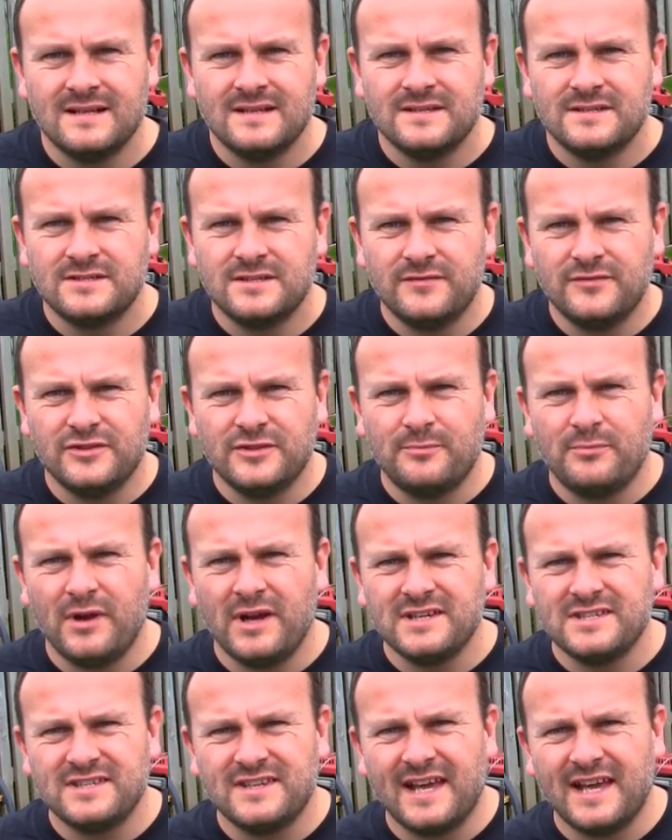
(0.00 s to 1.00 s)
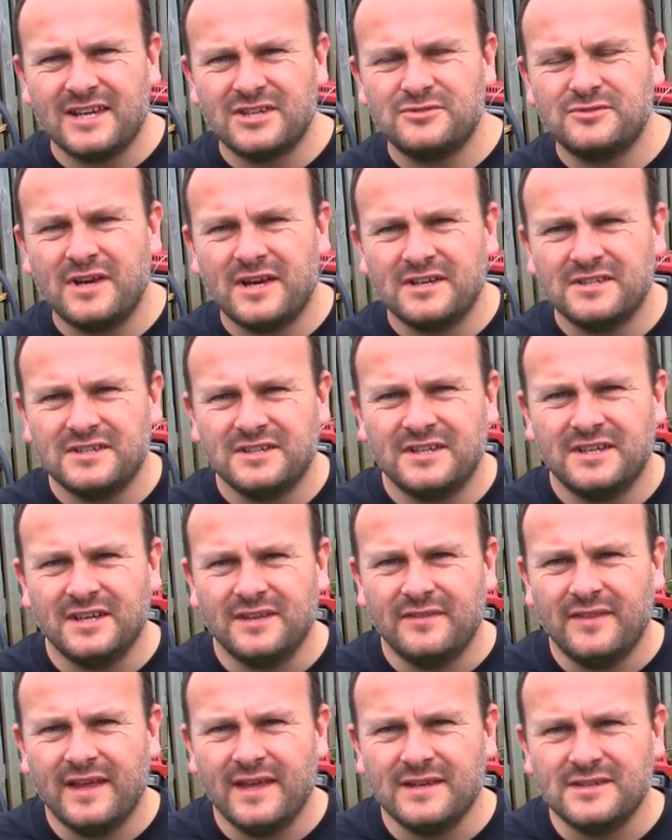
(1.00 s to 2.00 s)
So for the price of that extraction
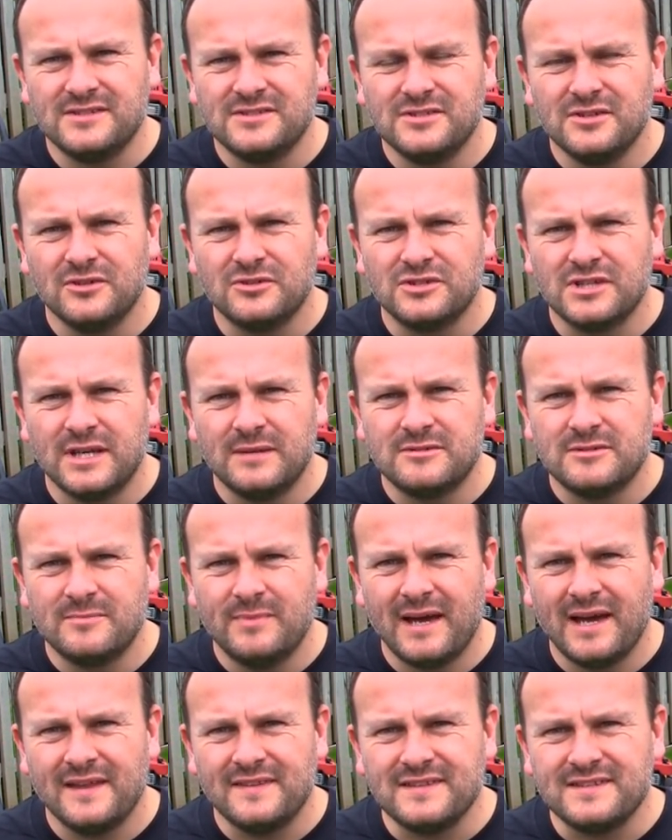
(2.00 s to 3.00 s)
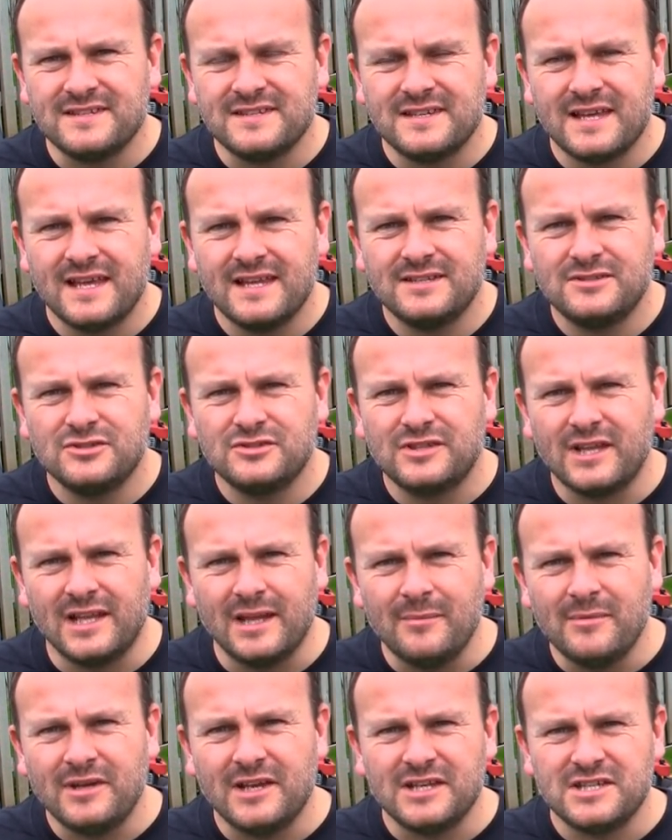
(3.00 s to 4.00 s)
kit there, it's so cheap to buy this. It, it just
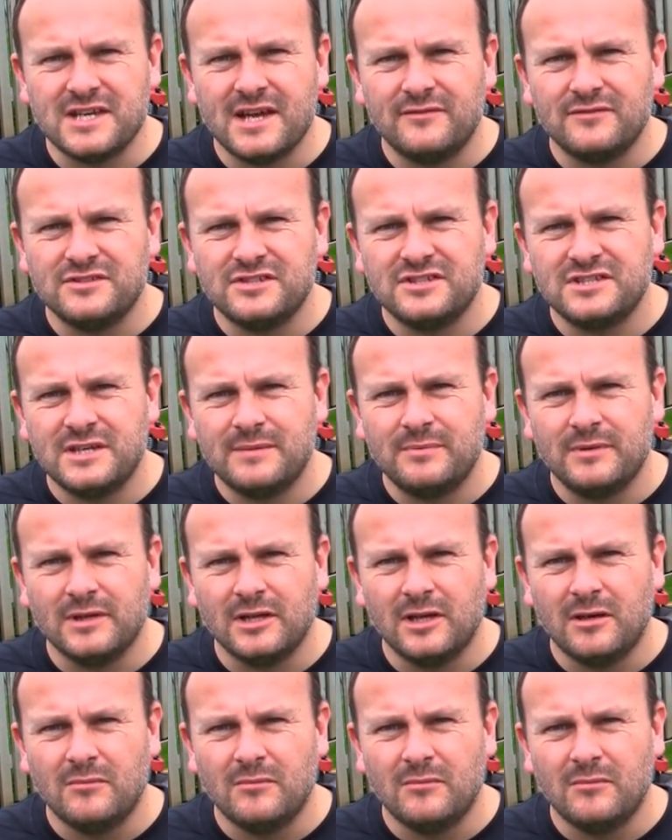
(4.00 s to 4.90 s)
eliminates you having to tip your